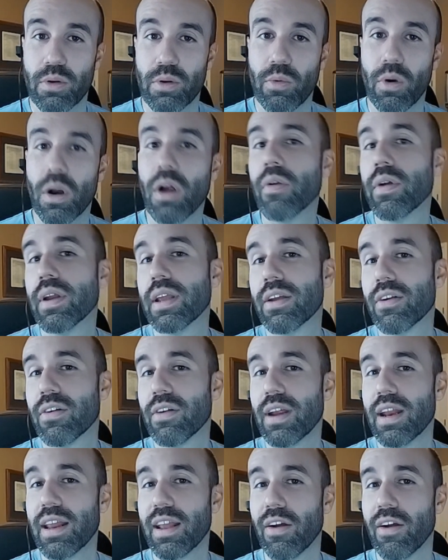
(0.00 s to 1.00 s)
We're already
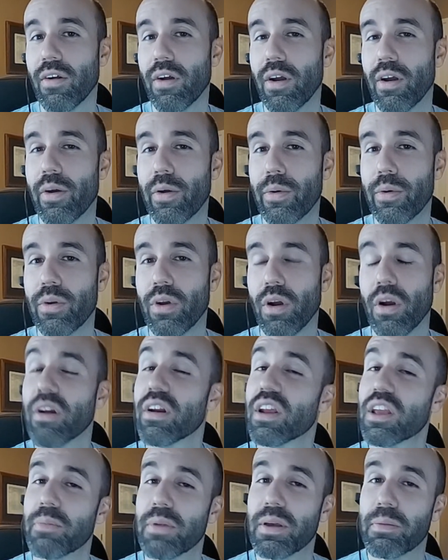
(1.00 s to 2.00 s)
creating our own
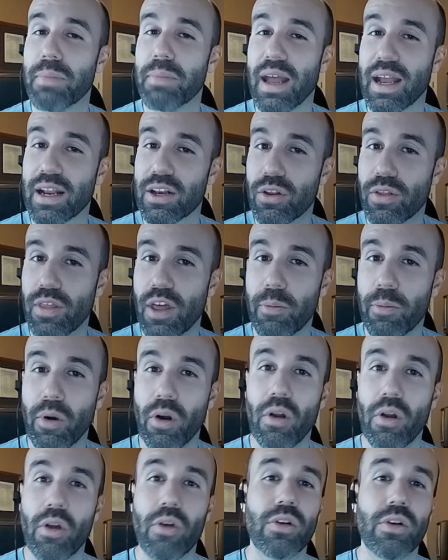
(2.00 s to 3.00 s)
argument back to them,
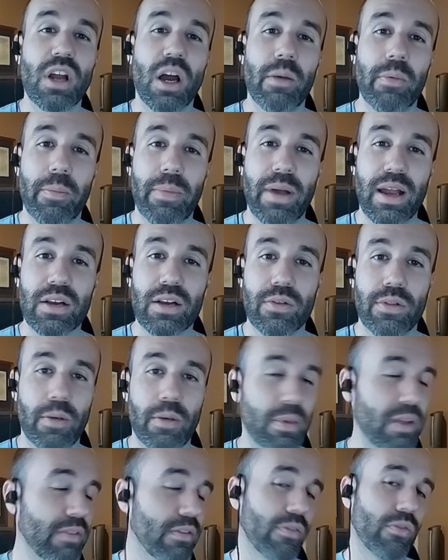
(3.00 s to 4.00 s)
our own comment back to them,
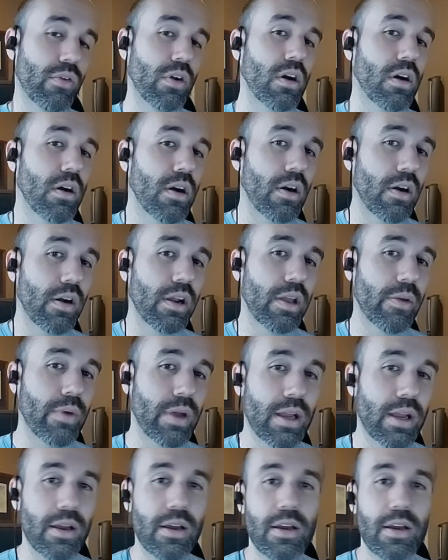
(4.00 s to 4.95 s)
even if we're not arguing.